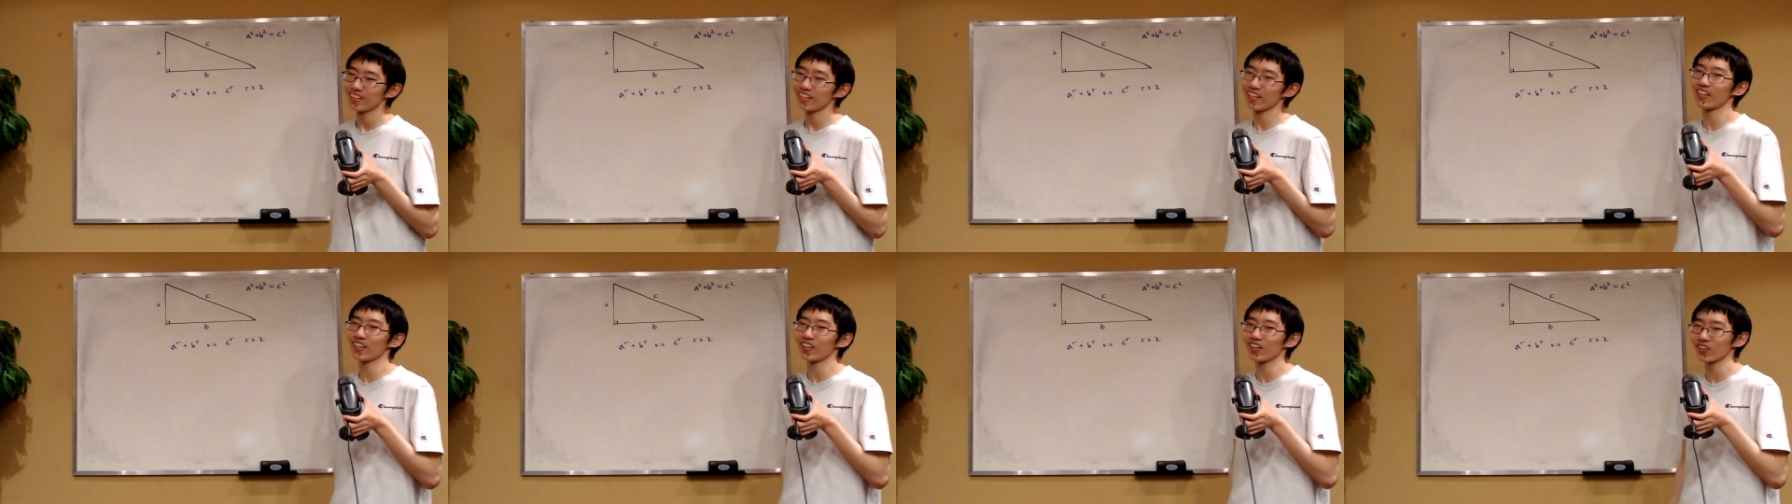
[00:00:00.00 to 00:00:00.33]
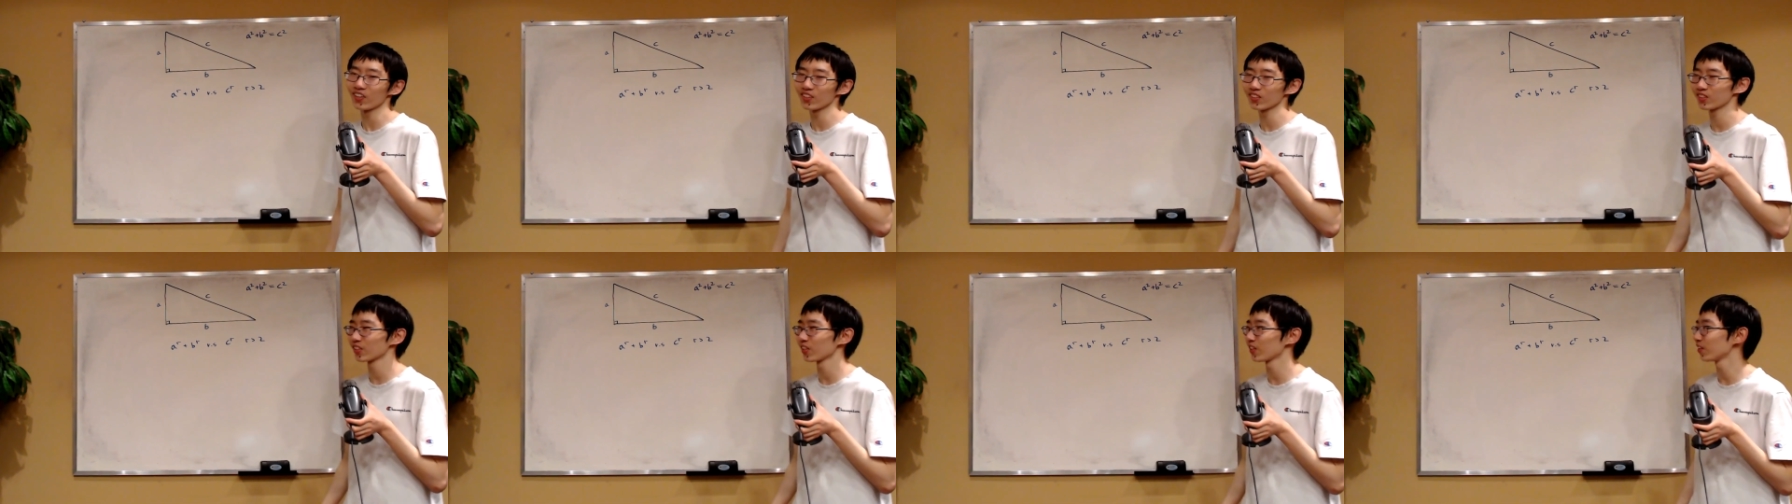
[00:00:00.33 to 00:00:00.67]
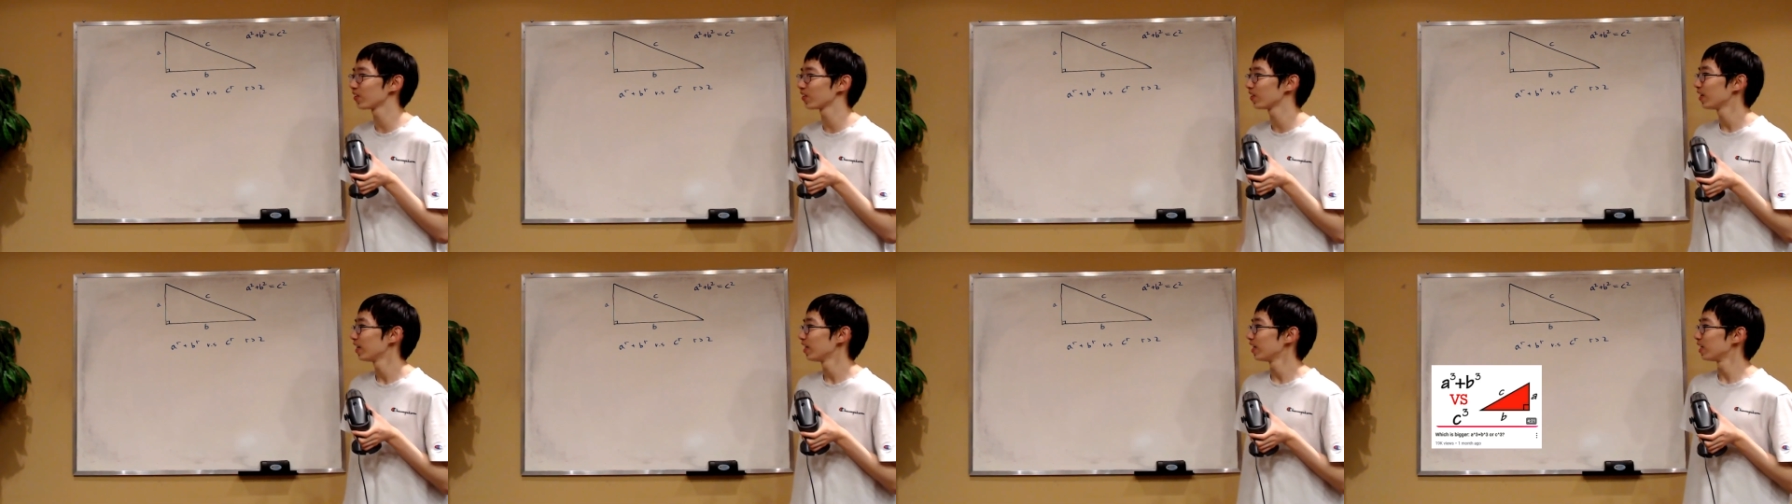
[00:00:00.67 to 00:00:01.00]
And
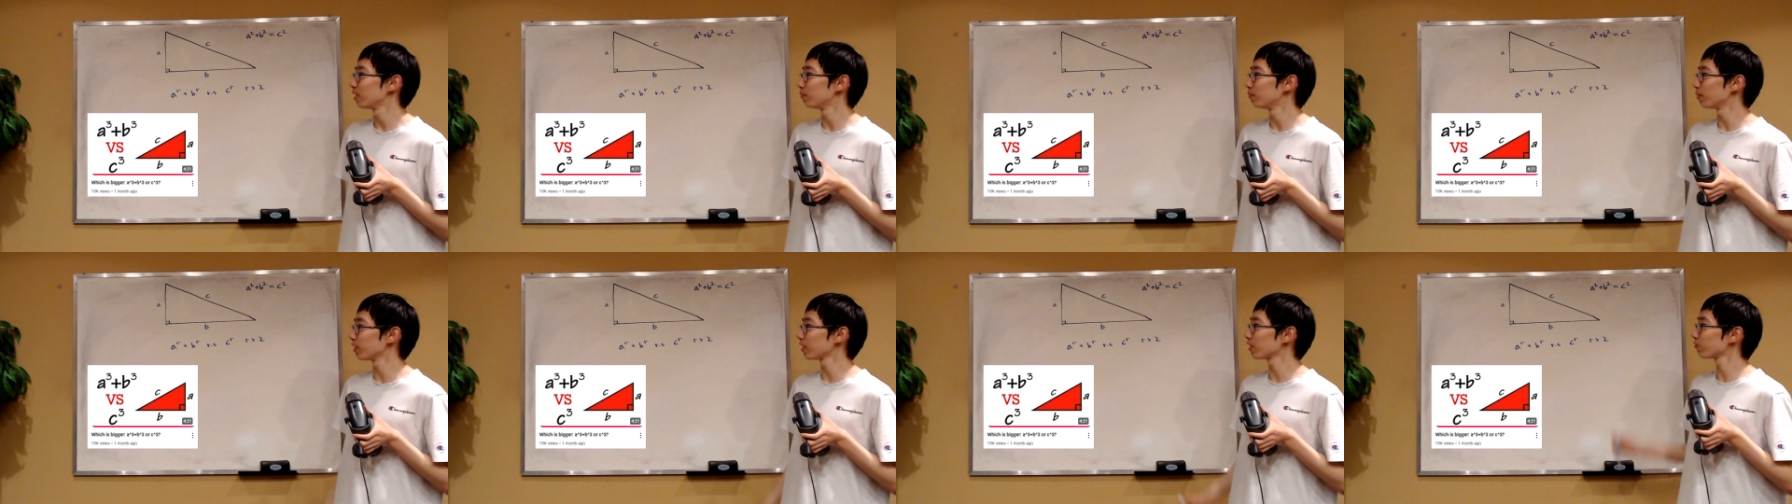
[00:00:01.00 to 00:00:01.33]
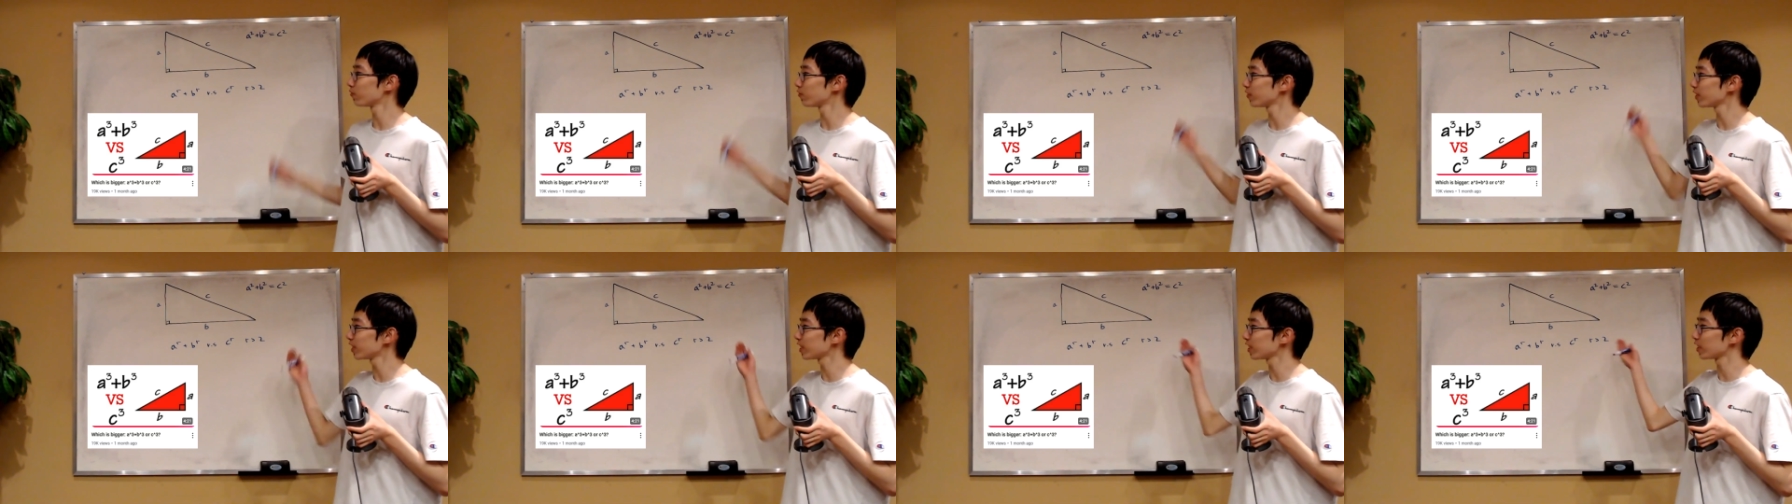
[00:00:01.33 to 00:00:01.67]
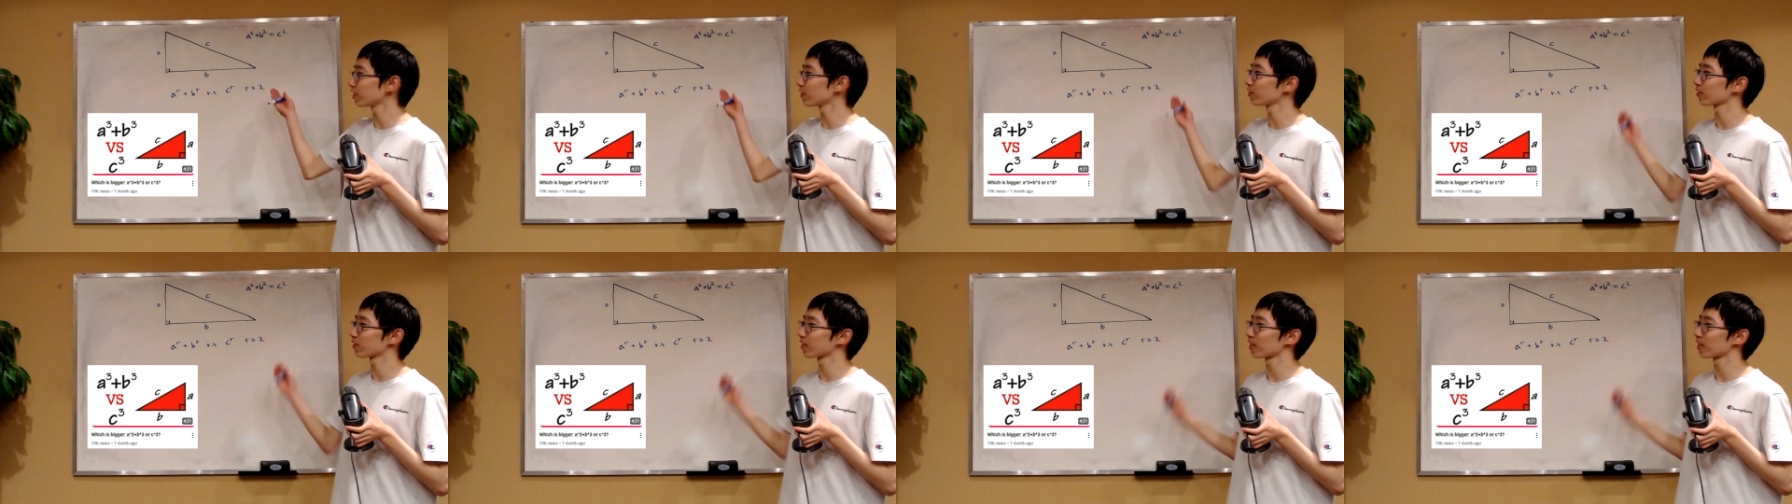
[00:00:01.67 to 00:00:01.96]
also, he made a video